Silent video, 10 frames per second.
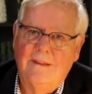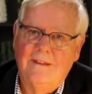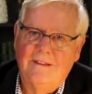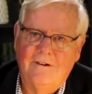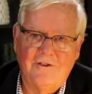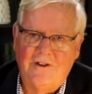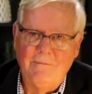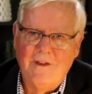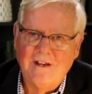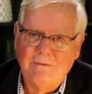There are
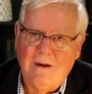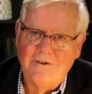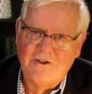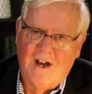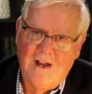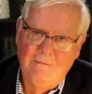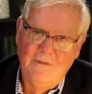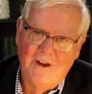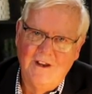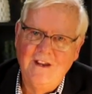some things about time
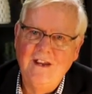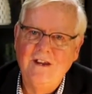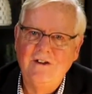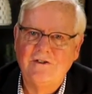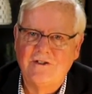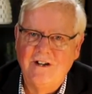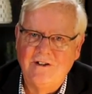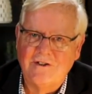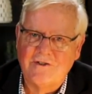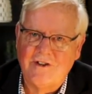that are easy
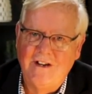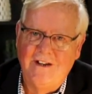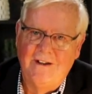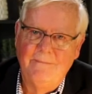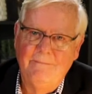to see